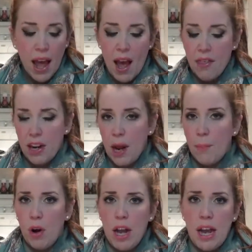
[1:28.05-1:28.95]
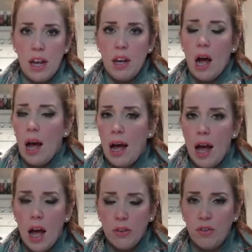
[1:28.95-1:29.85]
and then I put in
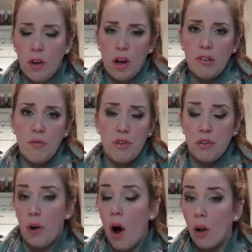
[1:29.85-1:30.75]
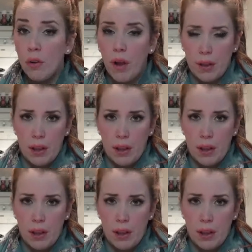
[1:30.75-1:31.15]
uh, a sauce of just olive,